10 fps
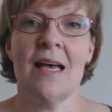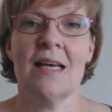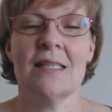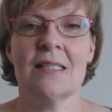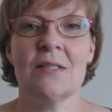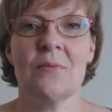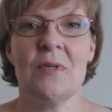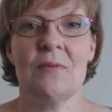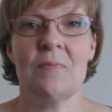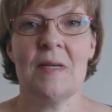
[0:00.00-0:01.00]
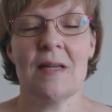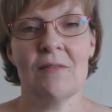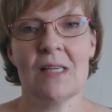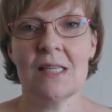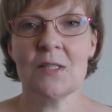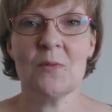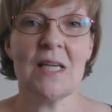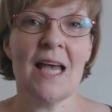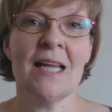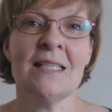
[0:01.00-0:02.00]
and we've been having a nice
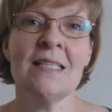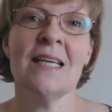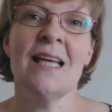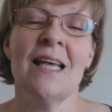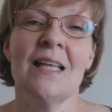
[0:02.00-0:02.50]
weekend.